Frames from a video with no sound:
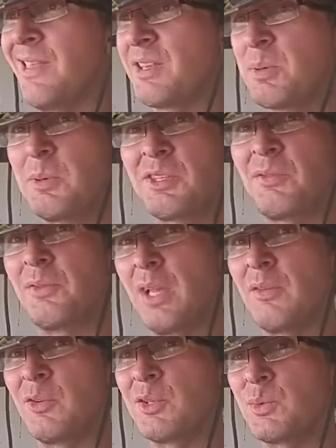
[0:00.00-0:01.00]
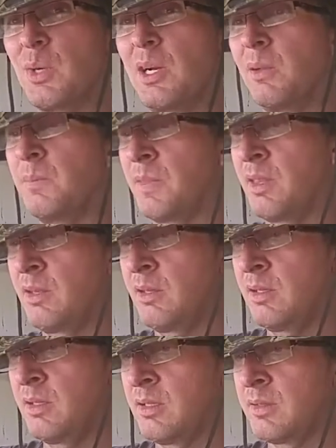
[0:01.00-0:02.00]
That's pretty much the flavor as well.
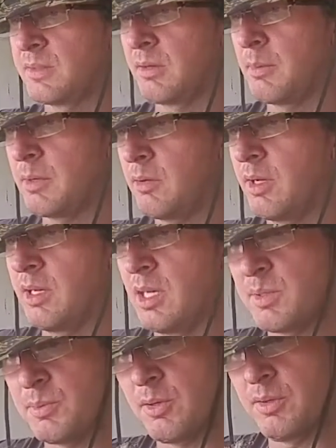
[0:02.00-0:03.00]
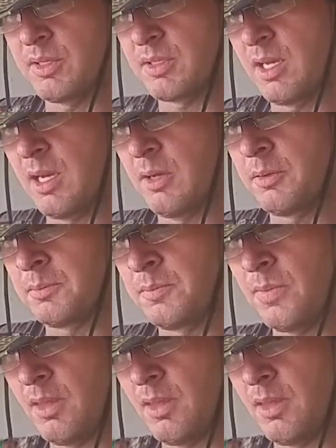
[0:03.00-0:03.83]
So I'm going to go ahead and keep smoking this down.